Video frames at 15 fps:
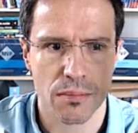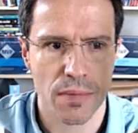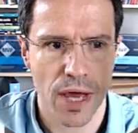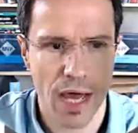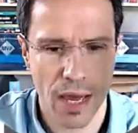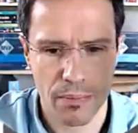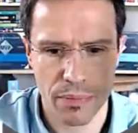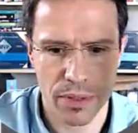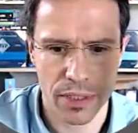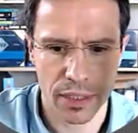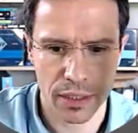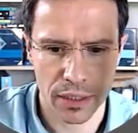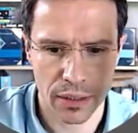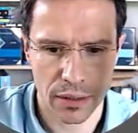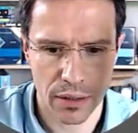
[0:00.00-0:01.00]

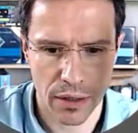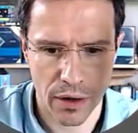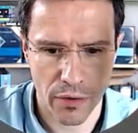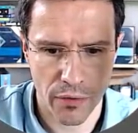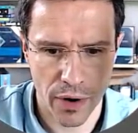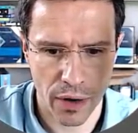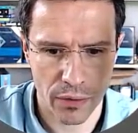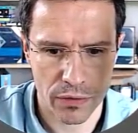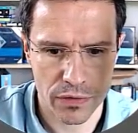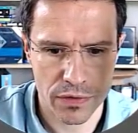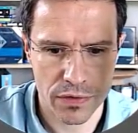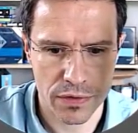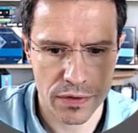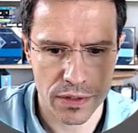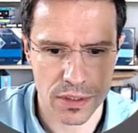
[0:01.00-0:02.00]
happening around
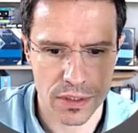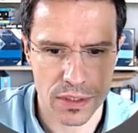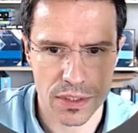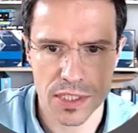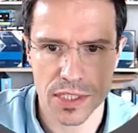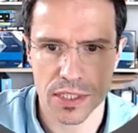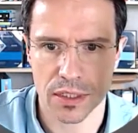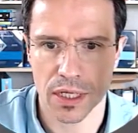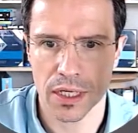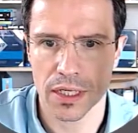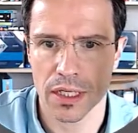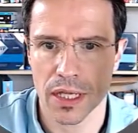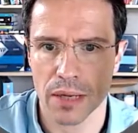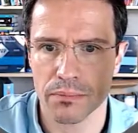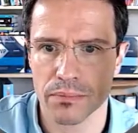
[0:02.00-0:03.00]
the CLI.
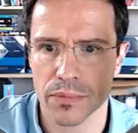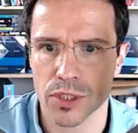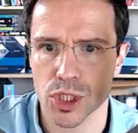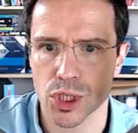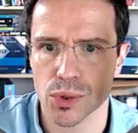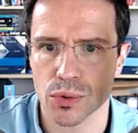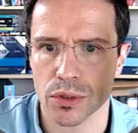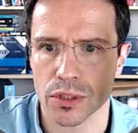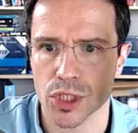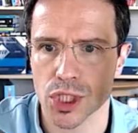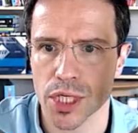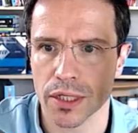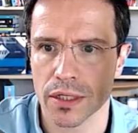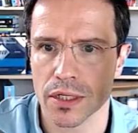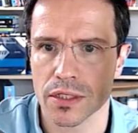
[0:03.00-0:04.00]
Let me shortly
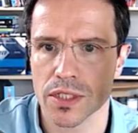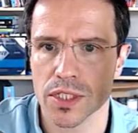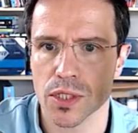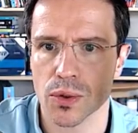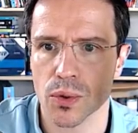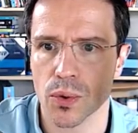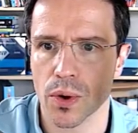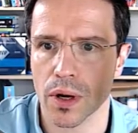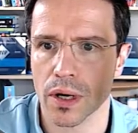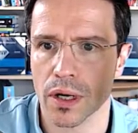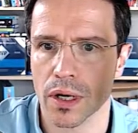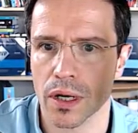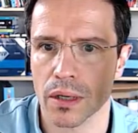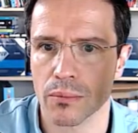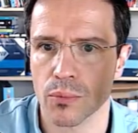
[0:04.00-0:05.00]
check. So
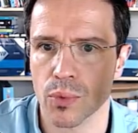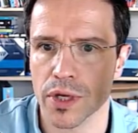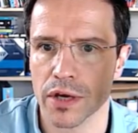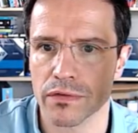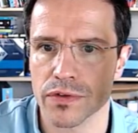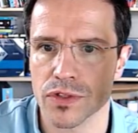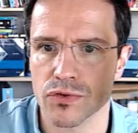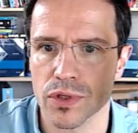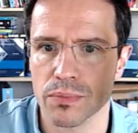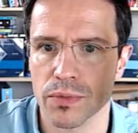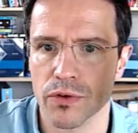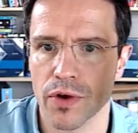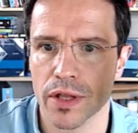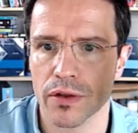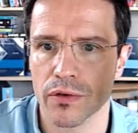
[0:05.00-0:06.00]
we have this README
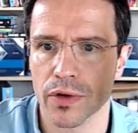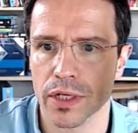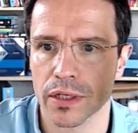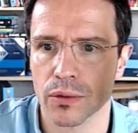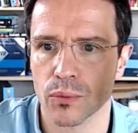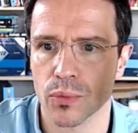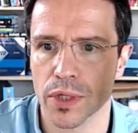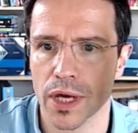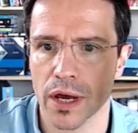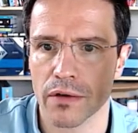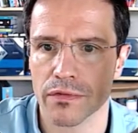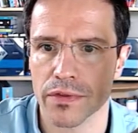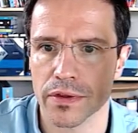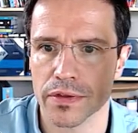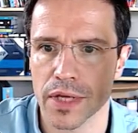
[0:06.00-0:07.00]
rendering, we have
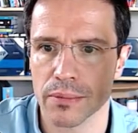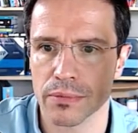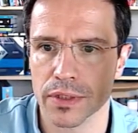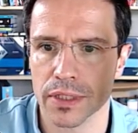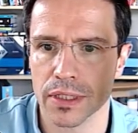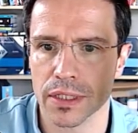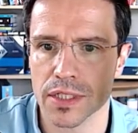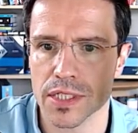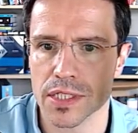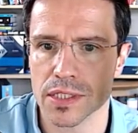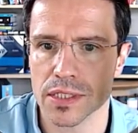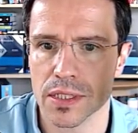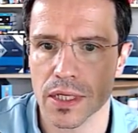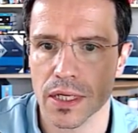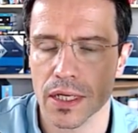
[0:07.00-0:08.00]
the template
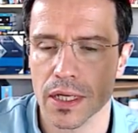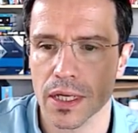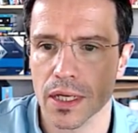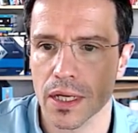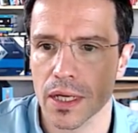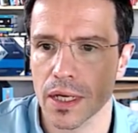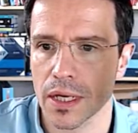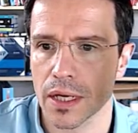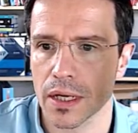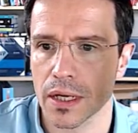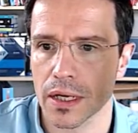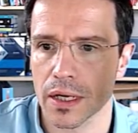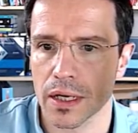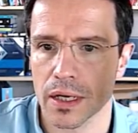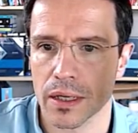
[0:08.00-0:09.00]
list,
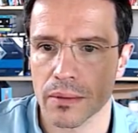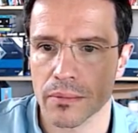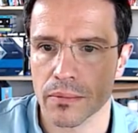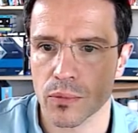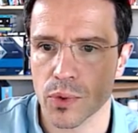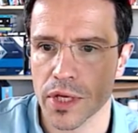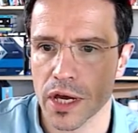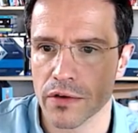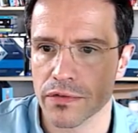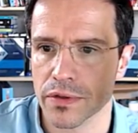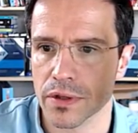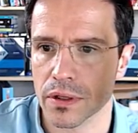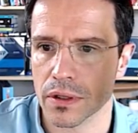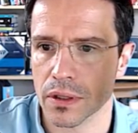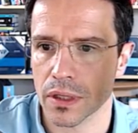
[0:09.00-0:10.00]
we have
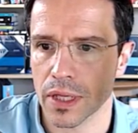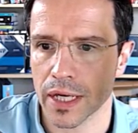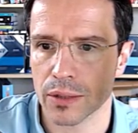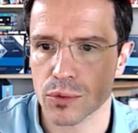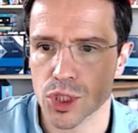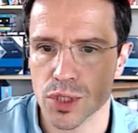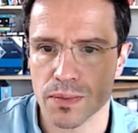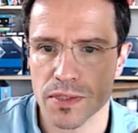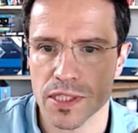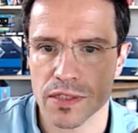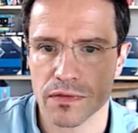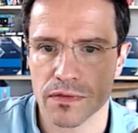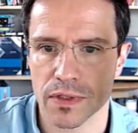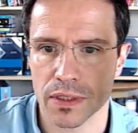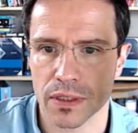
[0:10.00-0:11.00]
the
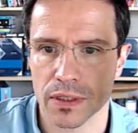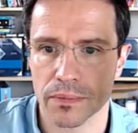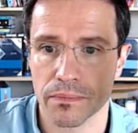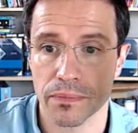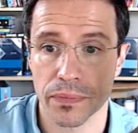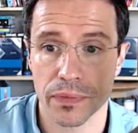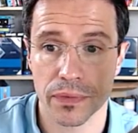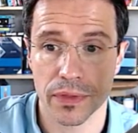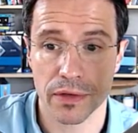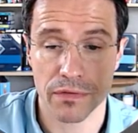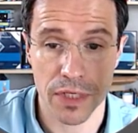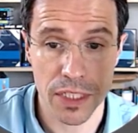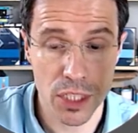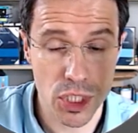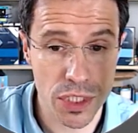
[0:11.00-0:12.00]
language-specific
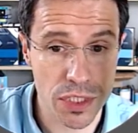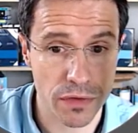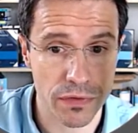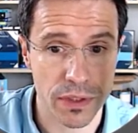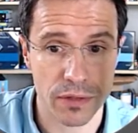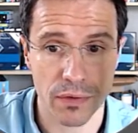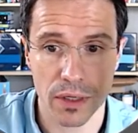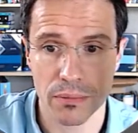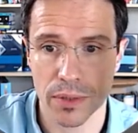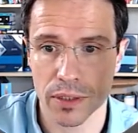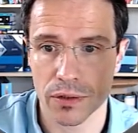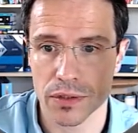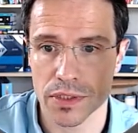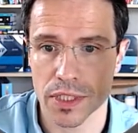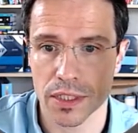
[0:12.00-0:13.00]
definitions of the development
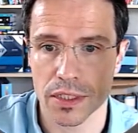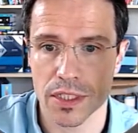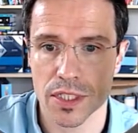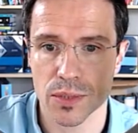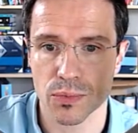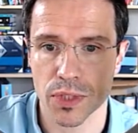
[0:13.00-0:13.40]
containers, we